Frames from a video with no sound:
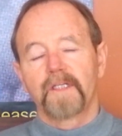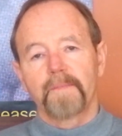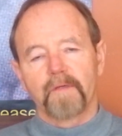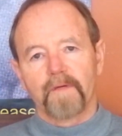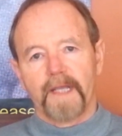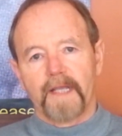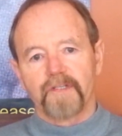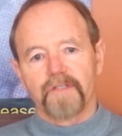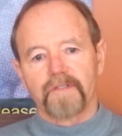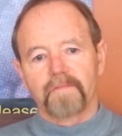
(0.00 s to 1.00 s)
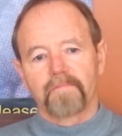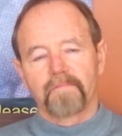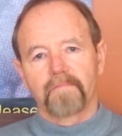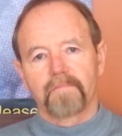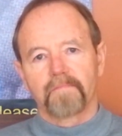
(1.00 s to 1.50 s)
deeper reactions
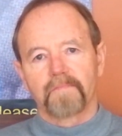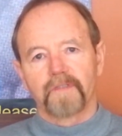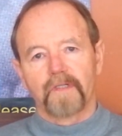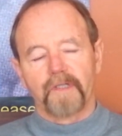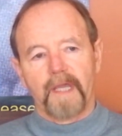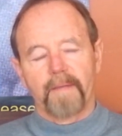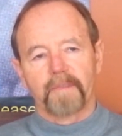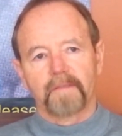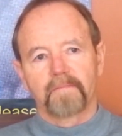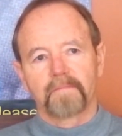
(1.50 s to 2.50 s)
start to happen?